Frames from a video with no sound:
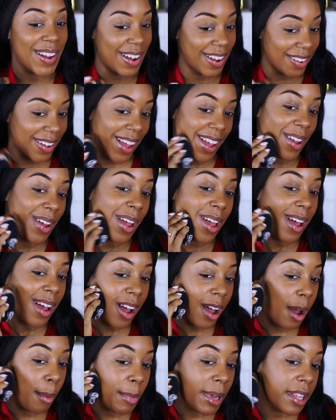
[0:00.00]
okay
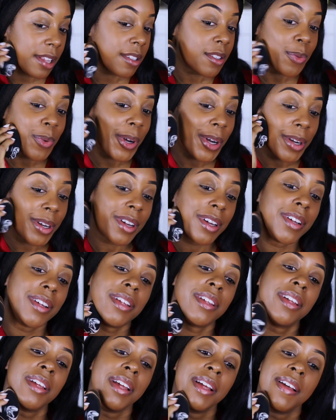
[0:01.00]
i'll make this work
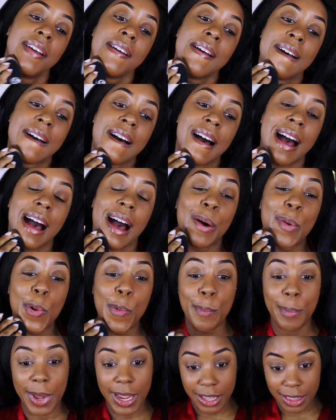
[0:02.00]
i
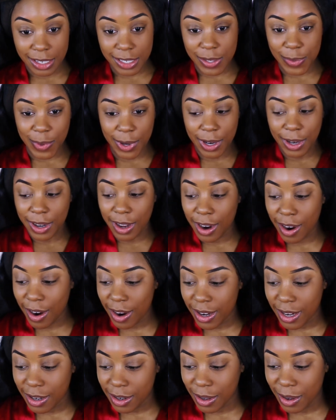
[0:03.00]
will make this work i
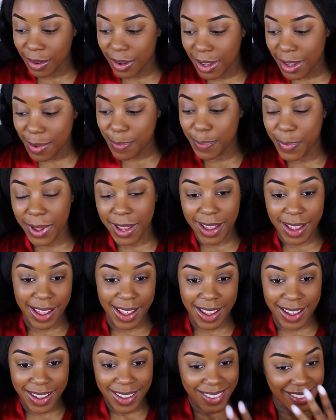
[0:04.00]
already know it
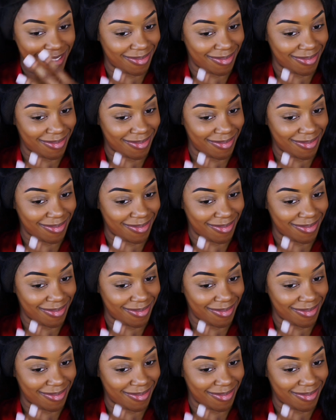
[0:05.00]
but